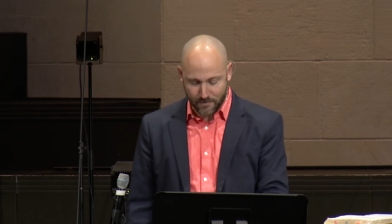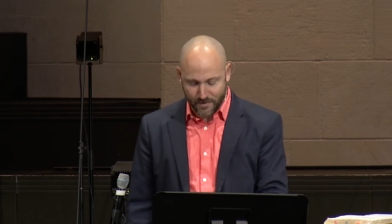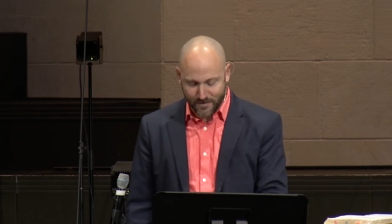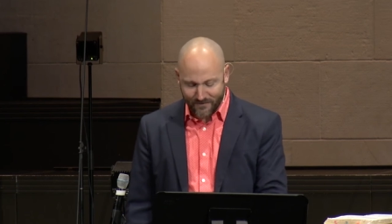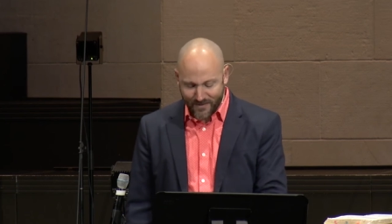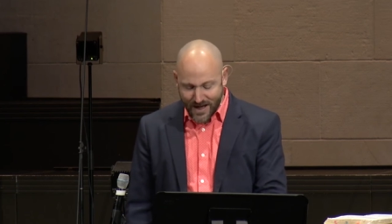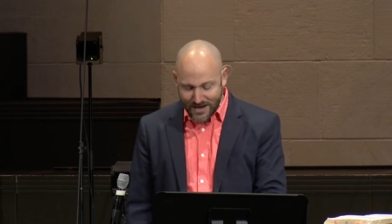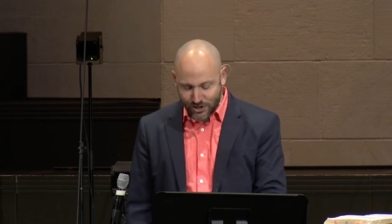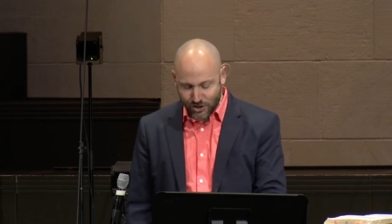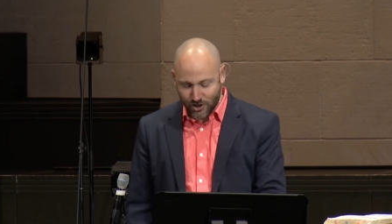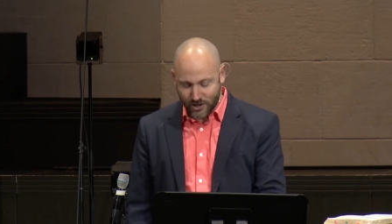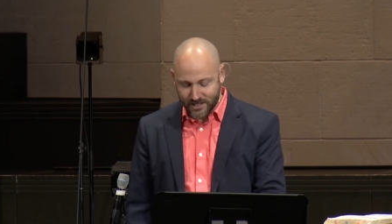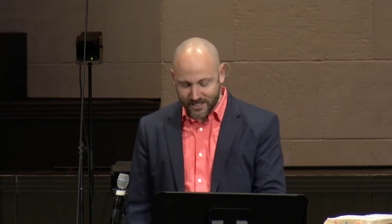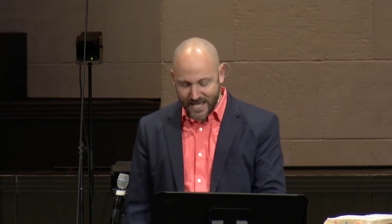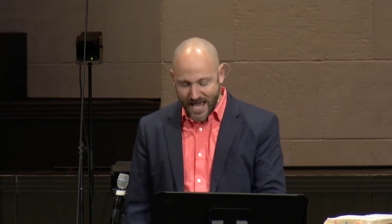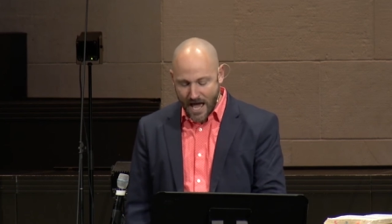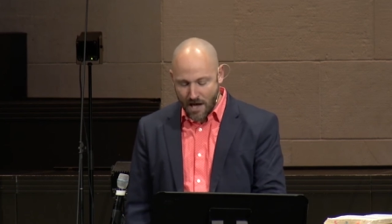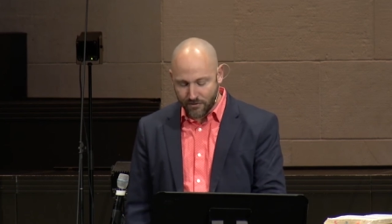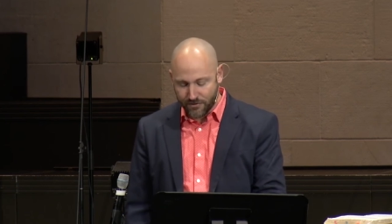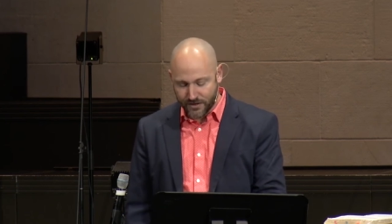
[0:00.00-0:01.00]
If I should
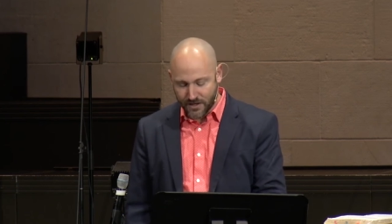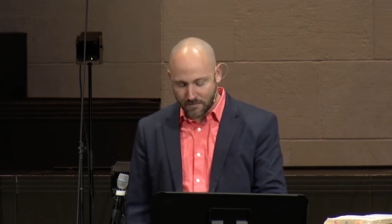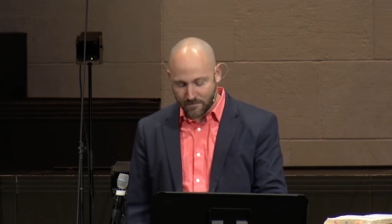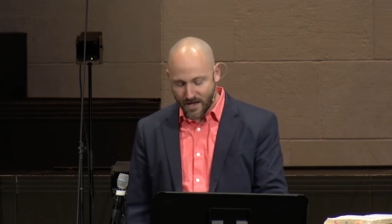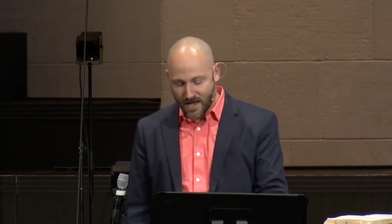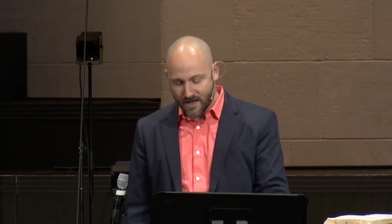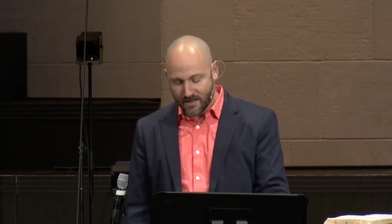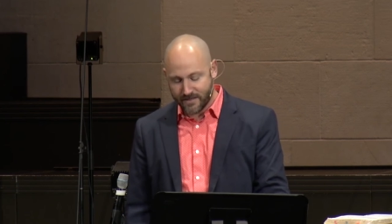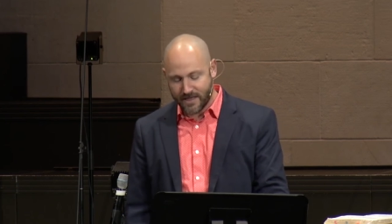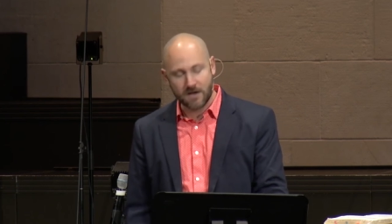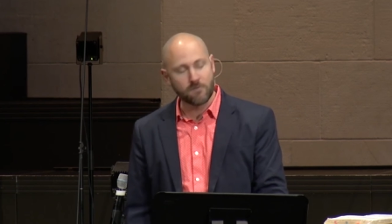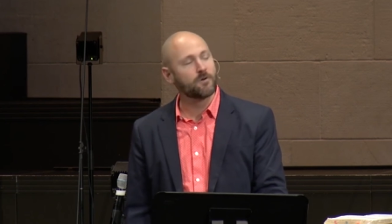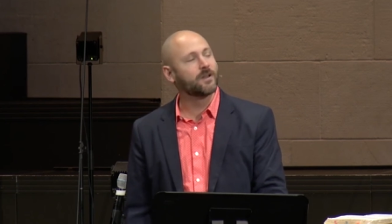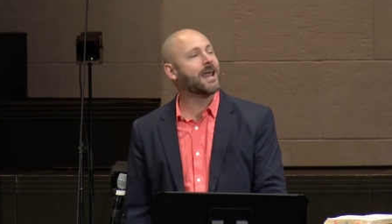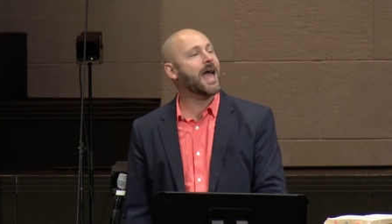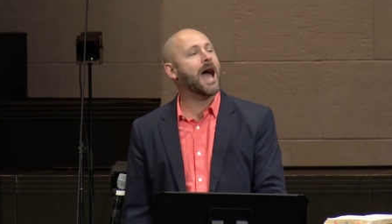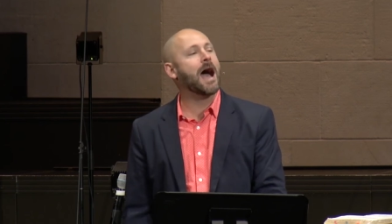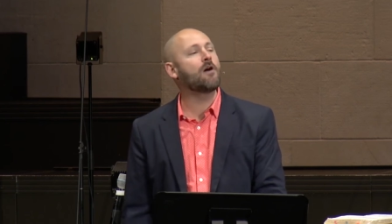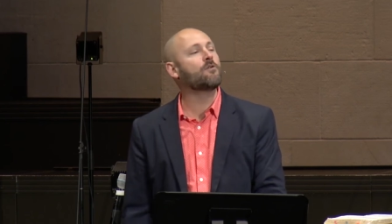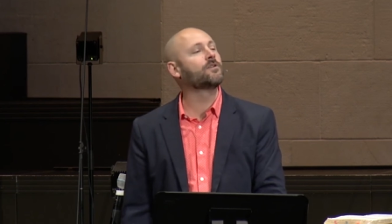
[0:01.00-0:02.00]
count them, they would
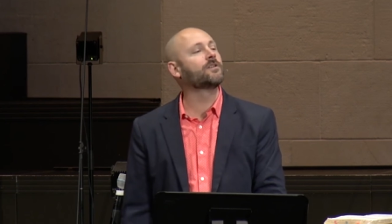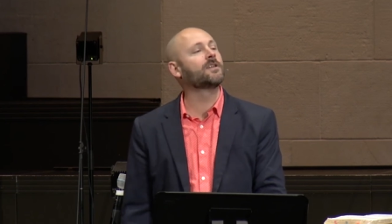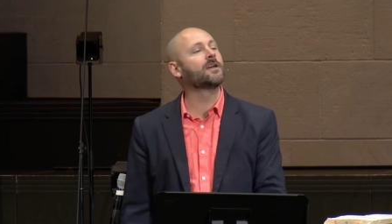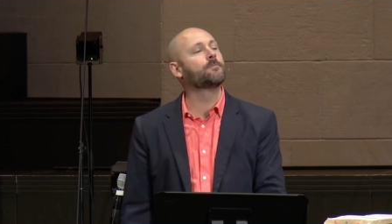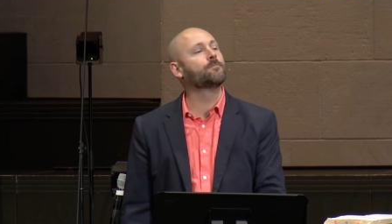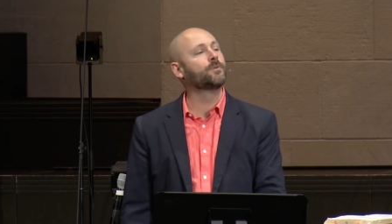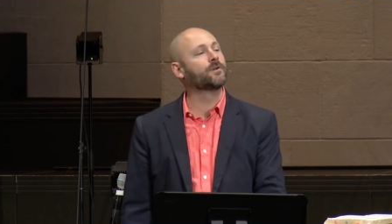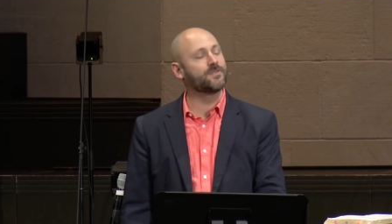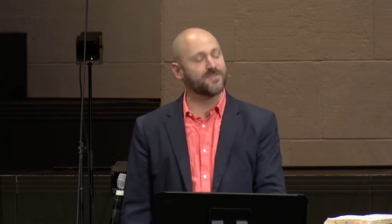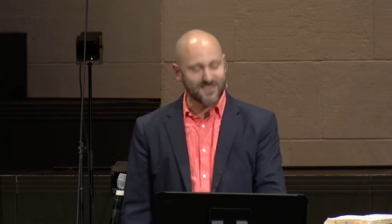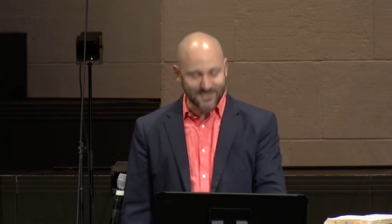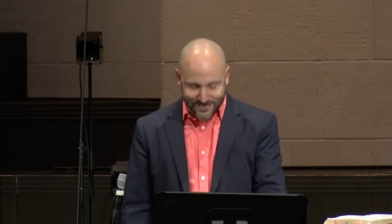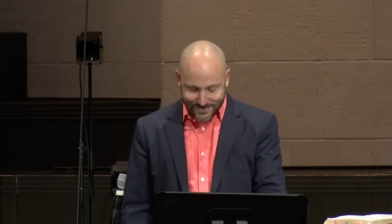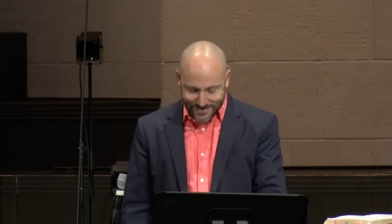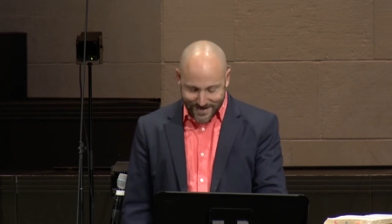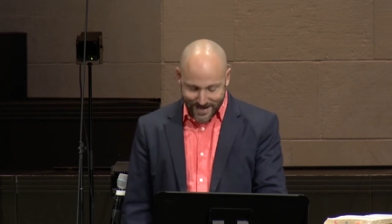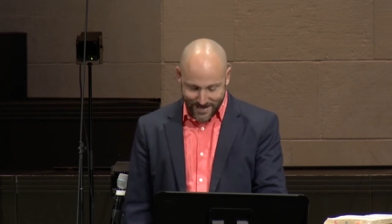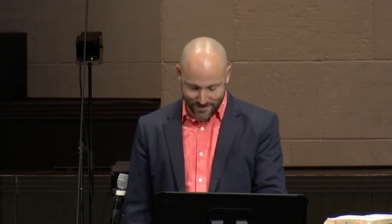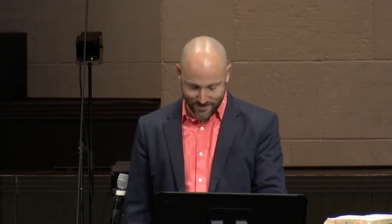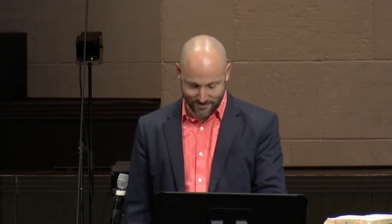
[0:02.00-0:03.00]
outnumber the
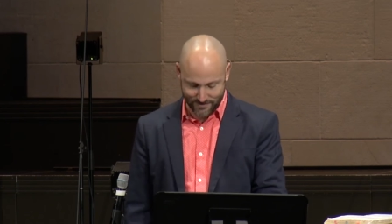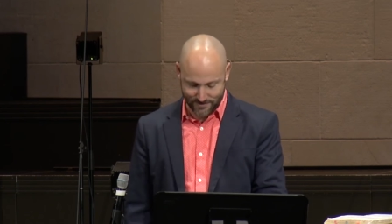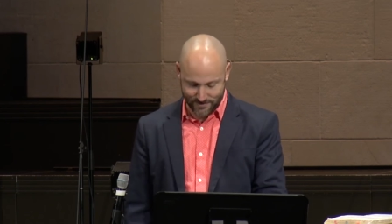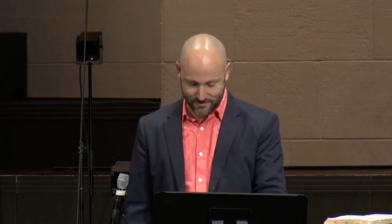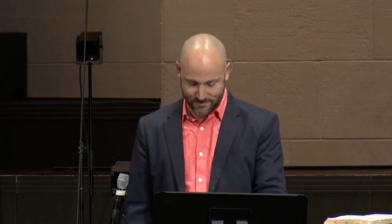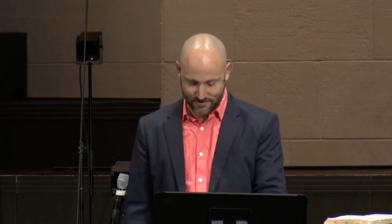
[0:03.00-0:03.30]
sand.